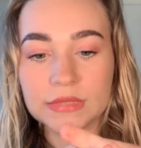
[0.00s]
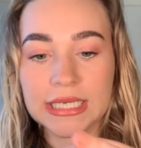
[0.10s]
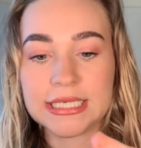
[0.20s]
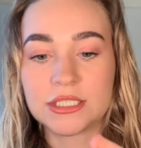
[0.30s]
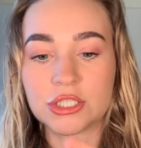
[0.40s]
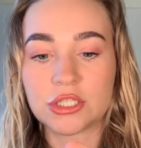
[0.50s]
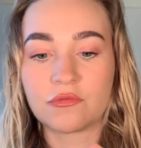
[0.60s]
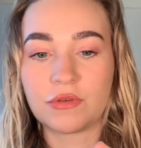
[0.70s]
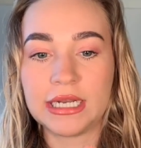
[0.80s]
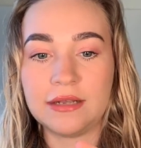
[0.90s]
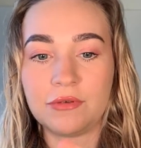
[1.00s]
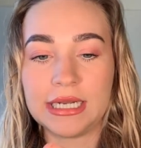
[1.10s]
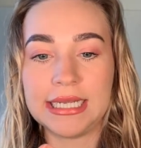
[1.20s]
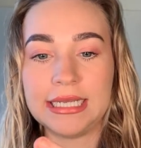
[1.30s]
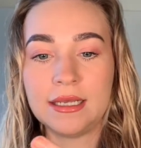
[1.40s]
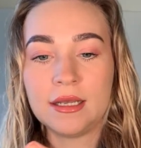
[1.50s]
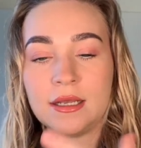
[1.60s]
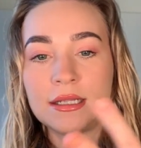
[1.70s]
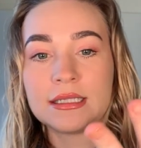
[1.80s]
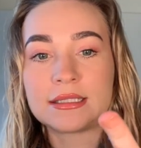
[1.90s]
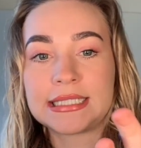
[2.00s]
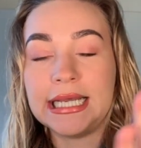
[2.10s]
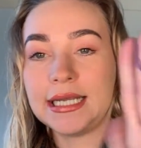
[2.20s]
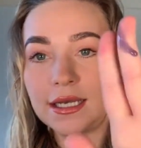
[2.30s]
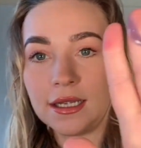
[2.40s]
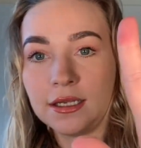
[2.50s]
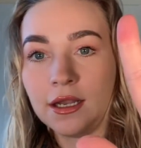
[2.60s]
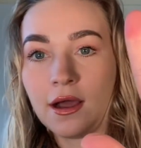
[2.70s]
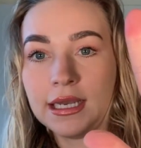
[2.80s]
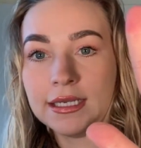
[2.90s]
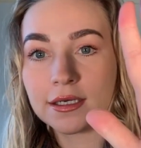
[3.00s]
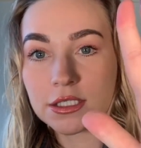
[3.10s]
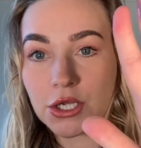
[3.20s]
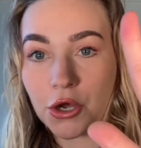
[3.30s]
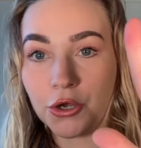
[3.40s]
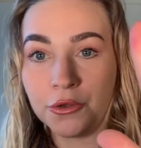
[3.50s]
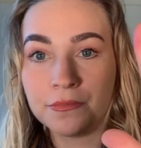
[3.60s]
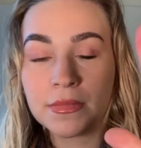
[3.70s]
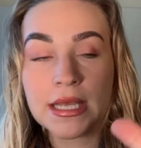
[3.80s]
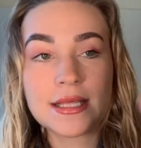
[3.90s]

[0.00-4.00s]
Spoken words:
It's just a really, really delicate lilac tone